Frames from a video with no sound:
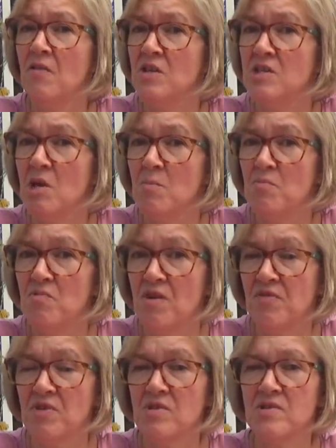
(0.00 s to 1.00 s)
that her
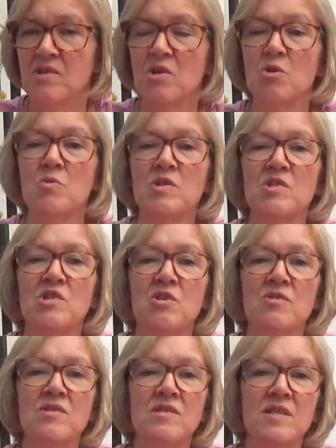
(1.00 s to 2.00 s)
brothers, who were
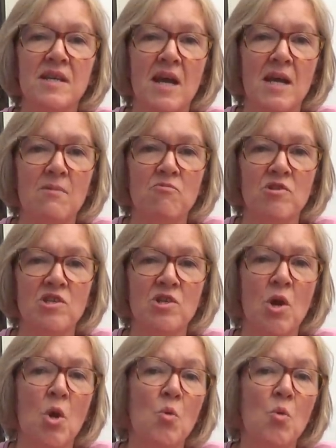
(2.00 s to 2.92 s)
students at Cambridge,